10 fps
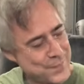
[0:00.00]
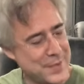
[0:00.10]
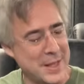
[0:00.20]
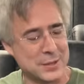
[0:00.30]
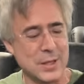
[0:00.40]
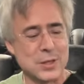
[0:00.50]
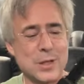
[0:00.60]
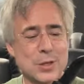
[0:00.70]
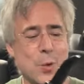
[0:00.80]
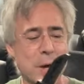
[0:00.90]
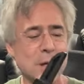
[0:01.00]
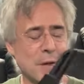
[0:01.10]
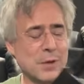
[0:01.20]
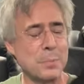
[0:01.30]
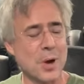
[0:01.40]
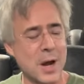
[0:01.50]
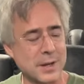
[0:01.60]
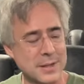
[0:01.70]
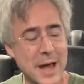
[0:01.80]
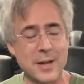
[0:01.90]
It's quite a lovely
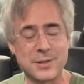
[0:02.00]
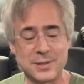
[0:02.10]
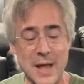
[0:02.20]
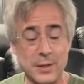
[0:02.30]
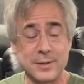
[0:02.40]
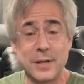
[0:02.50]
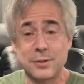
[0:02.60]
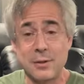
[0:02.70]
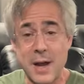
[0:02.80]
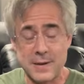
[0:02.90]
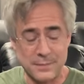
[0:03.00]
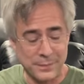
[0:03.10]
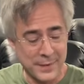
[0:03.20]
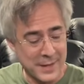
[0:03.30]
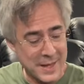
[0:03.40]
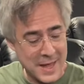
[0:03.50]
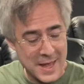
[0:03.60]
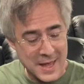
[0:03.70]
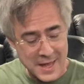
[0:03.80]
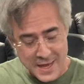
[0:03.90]
product. How does it sound? It sounds great.
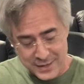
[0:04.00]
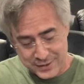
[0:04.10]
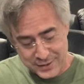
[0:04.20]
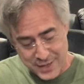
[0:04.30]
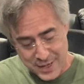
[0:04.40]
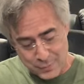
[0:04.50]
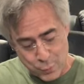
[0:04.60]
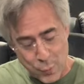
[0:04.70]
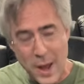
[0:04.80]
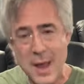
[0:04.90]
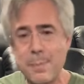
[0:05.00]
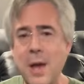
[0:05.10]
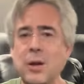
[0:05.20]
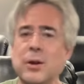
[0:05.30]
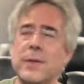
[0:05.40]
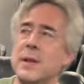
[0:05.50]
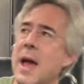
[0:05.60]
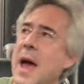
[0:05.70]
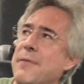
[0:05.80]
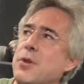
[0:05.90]
It's way better than
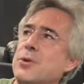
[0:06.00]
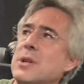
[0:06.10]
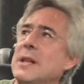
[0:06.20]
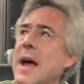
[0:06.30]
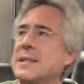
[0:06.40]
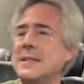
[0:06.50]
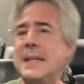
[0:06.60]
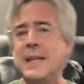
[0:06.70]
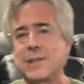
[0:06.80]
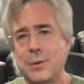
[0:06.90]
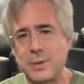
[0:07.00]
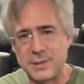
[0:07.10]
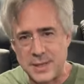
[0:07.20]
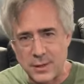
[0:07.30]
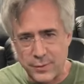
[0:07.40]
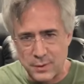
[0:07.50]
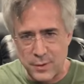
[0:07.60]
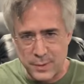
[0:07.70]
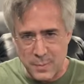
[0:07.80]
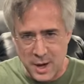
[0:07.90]
half those Class Ds that we see on
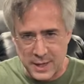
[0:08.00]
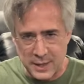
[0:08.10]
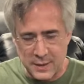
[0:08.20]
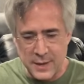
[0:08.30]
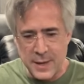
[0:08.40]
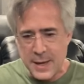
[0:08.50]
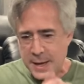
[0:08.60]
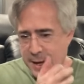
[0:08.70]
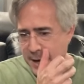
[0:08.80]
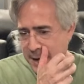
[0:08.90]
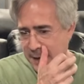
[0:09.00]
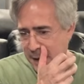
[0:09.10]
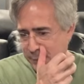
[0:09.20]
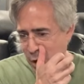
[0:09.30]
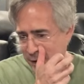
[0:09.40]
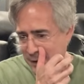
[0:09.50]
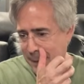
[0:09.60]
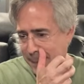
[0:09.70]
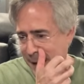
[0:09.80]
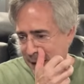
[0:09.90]
the market. I'm talking
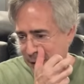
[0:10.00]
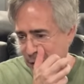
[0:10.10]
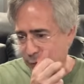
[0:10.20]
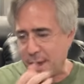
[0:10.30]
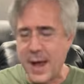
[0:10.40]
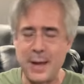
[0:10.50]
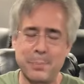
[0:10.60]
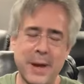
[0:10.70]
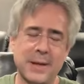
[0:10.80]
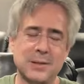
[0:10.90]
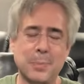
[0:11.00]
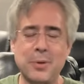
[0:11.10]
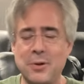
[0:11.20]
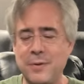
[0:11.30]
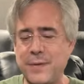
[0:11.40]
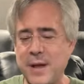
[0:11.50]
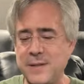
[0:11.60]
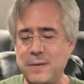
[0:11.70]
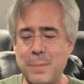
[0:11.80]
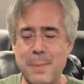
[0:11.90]
about, the Hypex, the Purifies,
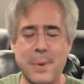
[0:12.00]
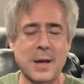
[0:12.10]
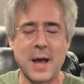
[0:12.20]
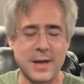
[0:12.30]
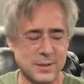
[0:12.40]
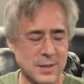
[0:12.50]
even my Buckeyes.